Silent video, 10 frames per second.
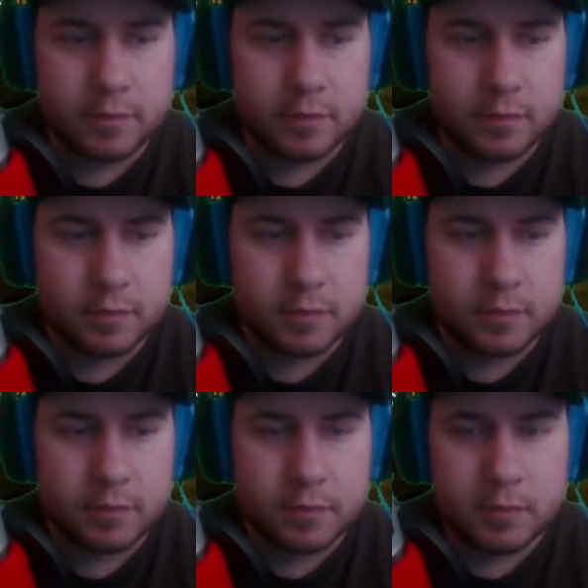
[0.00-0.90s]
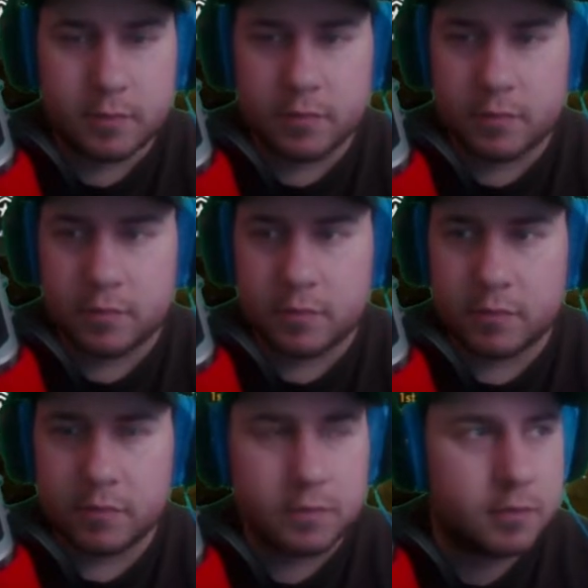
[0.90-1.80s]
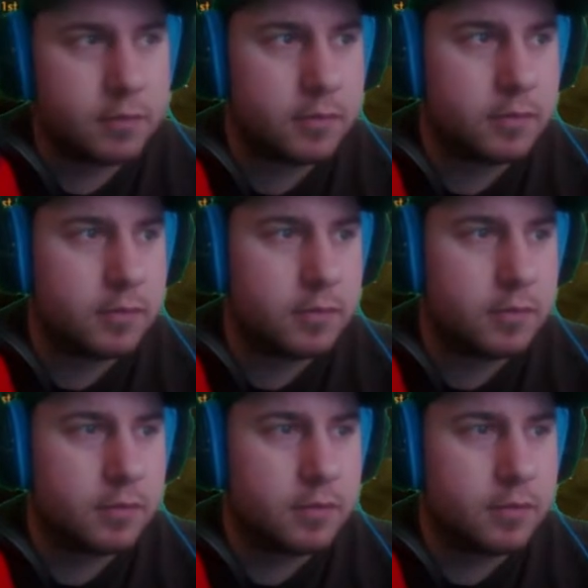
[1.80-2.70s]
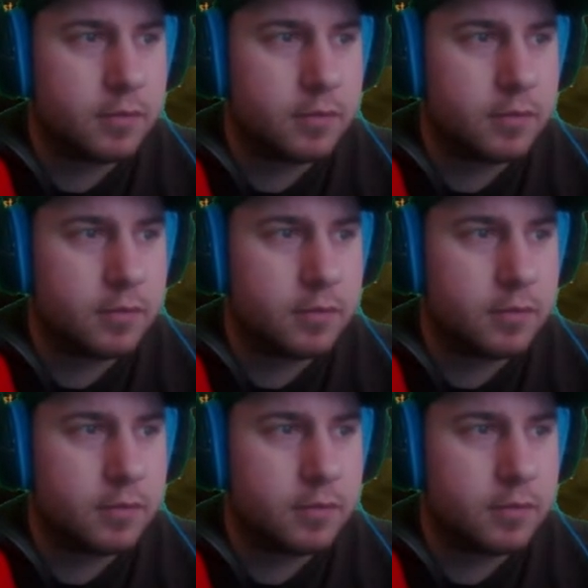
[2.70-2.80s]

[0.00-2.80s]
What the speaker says: (silence)